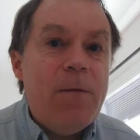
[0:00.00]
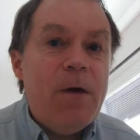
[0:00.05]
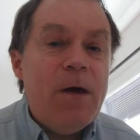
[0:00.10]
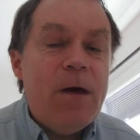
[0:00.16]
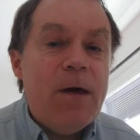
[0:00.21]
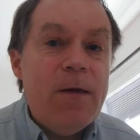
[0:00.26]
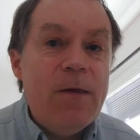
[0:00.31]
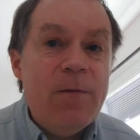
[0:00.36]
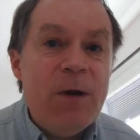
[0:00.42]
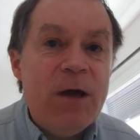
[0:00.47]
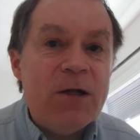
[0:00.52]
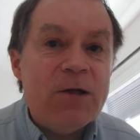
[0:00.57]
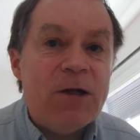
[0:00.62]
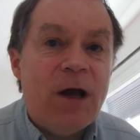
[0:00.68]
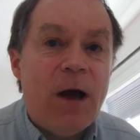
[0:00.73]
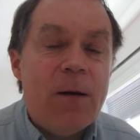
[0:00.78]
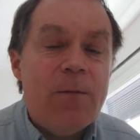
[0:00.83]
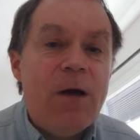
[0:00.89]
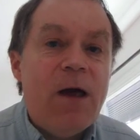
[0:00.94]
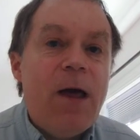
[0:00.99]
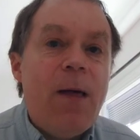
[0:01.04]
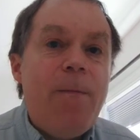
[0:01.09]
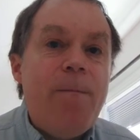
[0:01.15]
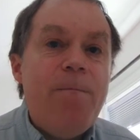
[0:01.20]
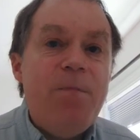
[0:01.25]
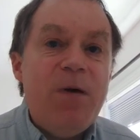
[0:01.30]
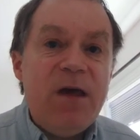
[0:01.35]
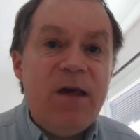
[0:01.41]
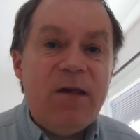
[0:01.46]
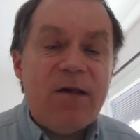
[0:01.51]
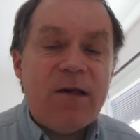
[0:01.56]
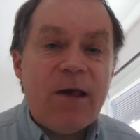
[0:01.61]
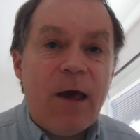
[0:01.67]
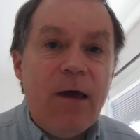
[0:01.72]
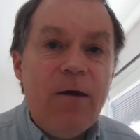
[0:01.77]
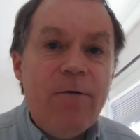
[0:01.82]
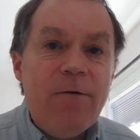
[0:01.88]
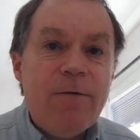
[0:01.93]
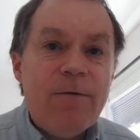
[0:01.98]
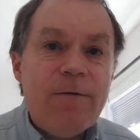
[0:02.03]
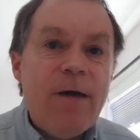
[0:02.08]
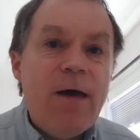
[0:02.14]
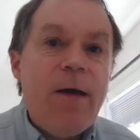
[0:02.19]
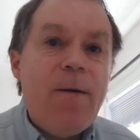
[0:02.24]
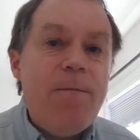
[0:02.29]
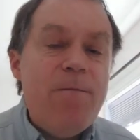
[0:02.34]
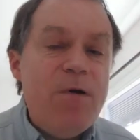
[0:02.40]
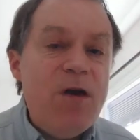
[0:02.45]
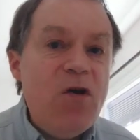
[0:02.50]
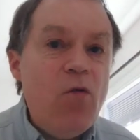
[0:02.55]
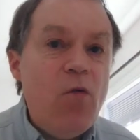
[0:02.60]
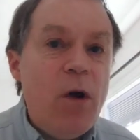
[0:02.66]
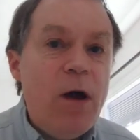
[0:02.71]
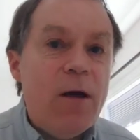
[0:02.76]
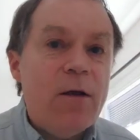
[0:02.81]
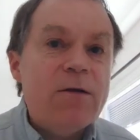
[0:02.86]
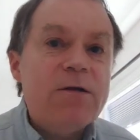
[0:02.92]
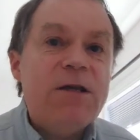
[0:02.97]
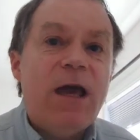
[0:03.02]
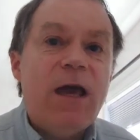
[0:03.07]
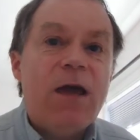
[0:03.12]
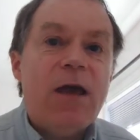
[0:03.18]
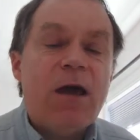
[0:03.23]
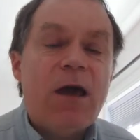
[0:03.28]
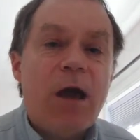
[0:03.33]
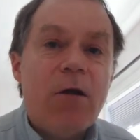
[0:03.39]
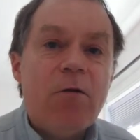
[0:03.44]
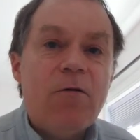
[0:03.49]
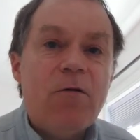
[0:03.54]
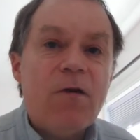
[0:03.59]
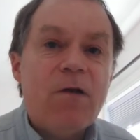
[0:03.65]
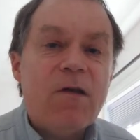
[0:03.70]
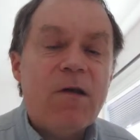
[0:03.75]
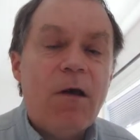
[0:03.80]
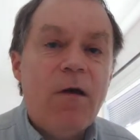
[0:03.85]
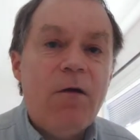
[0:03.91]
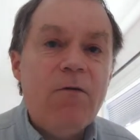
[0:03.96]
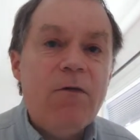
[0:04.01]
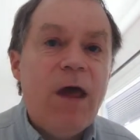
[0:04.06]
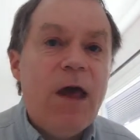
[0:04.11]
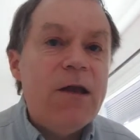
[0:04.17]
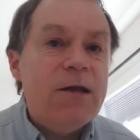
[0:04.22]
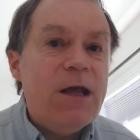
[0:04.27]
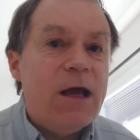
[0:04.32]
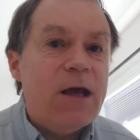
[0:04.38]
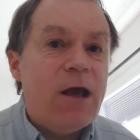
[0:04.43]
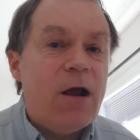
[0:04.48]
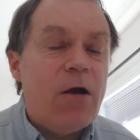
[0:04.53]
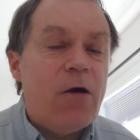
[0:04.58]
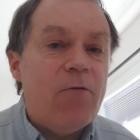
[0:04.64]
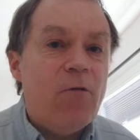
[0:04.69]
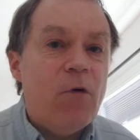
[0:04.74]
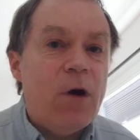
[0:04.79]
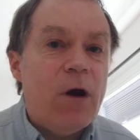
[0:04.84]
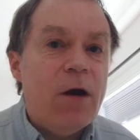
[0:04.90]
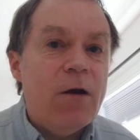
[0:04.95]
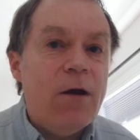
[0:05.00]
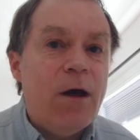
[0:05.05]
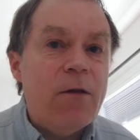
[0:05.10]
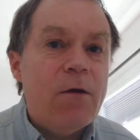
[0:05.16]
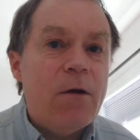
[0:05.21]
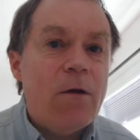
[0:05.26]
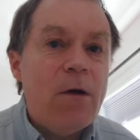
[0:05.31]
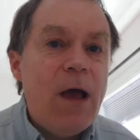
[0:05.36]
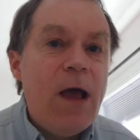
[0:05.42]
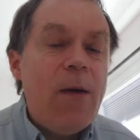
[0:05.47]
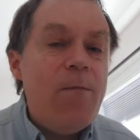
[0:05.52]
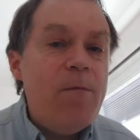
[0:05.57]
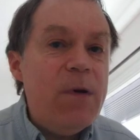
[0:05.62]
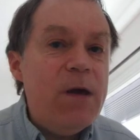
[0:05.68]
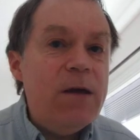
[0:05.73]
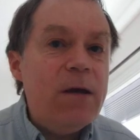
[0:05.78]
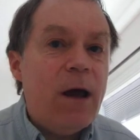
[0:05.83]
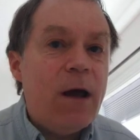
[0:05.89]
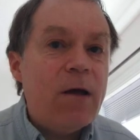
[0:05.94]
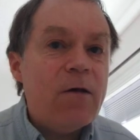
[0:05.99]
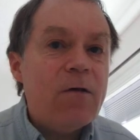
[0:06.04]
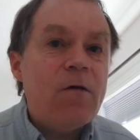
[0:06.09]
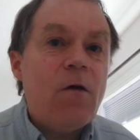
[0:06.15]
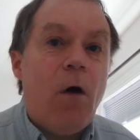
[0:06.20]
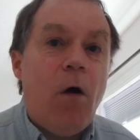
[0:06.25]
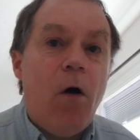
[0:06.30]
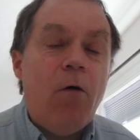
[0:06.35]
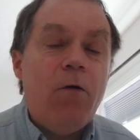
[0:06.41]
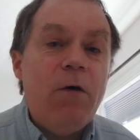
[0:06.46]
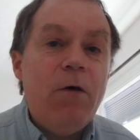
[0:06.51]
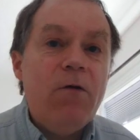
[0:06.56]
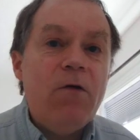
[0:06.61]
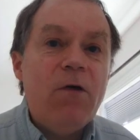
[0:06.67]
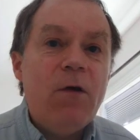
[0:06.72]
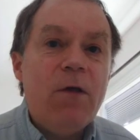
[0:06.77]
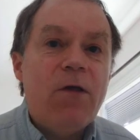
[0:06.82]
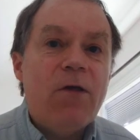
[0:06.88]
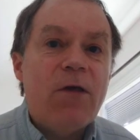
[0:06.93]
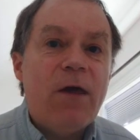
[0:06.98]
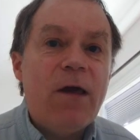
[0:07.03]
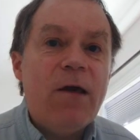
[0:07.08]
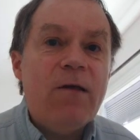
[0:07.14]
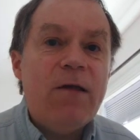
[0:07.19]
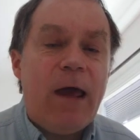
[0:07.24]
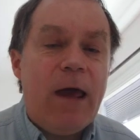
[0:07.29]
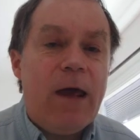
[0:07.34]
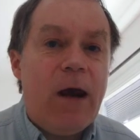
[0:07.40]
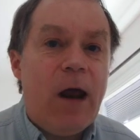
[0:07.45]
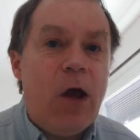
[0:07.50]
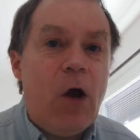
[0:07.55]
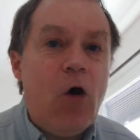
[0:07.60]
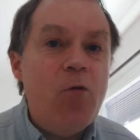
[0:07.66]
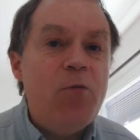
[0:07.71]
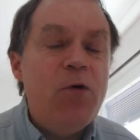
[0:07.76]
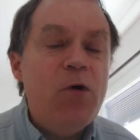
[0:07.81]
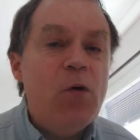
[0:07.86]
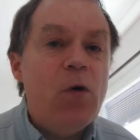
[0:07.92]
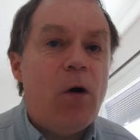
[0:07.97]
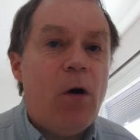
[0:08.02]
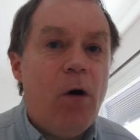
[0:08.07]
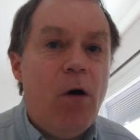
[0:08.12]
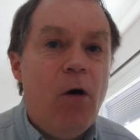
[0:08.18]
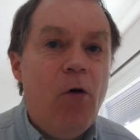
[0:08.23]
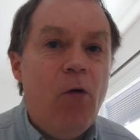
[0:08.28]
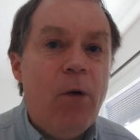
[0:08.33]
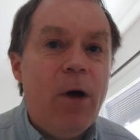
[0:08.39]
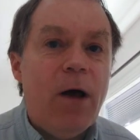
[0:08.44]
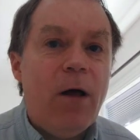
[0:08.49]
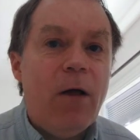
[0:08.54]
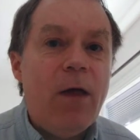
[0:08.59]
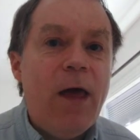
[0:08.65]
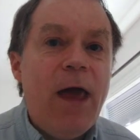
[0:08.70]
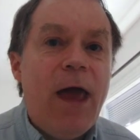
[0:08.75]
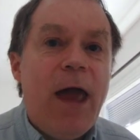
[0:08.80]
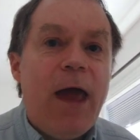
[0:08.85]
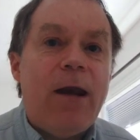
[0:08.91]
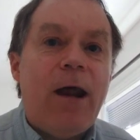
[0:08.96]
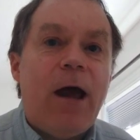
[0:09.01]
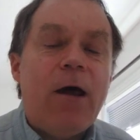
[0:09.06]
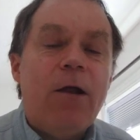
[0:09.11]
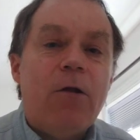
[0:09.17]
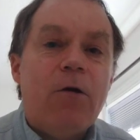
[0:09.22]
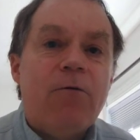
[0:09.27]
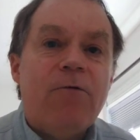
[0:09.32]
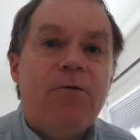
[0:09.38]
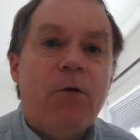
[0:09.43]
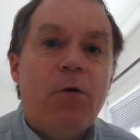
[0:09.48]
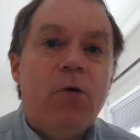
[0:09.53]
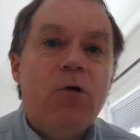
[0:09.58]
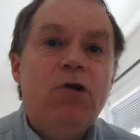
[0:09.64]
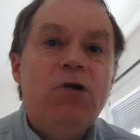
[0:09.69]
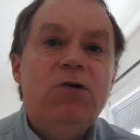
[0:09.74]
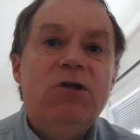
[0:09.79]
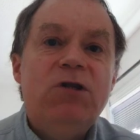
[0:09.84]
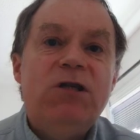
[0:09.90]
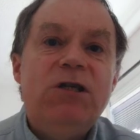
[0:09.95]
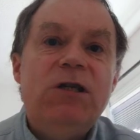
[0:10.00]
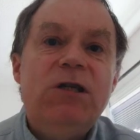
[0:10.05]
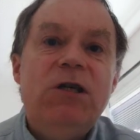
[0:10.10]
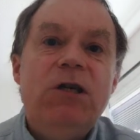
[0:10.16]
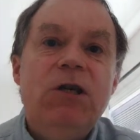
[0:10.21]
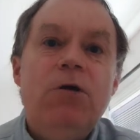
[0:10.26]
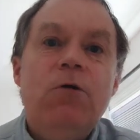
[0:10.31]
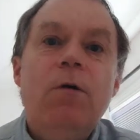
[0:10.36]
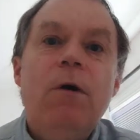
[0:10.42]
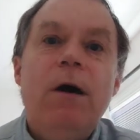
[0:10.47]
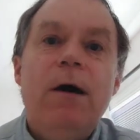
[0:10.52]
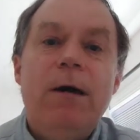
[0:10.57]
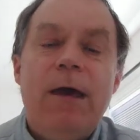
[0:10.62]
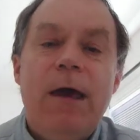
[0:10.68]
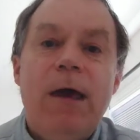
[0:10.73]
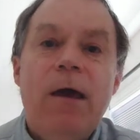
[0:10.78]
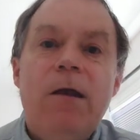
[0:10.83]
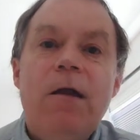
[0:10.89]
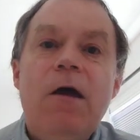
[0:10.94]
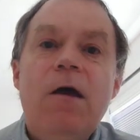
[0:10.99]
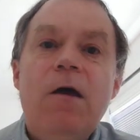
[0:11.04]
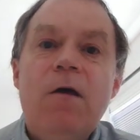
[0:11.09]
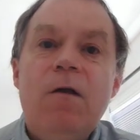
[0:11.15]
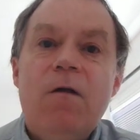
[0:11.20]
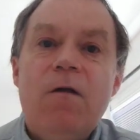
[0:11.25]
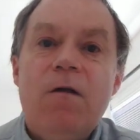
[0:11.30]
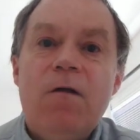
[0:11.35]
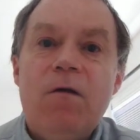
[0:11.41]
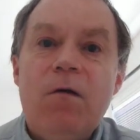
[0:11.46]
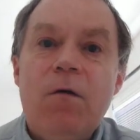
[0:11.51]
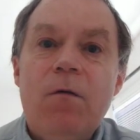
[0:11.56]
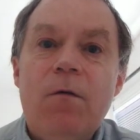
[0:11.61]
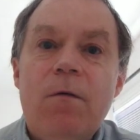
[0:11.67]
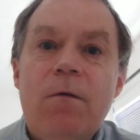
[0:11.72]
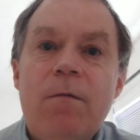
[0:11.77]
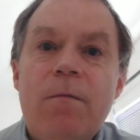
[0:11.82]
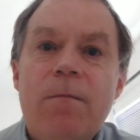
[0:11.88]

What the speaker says: in the meantime, be safe, be well, take care of yourselves, take care of one another, be nice, all those good things, and I hope you are all well, and I look forward to seeing you again soon.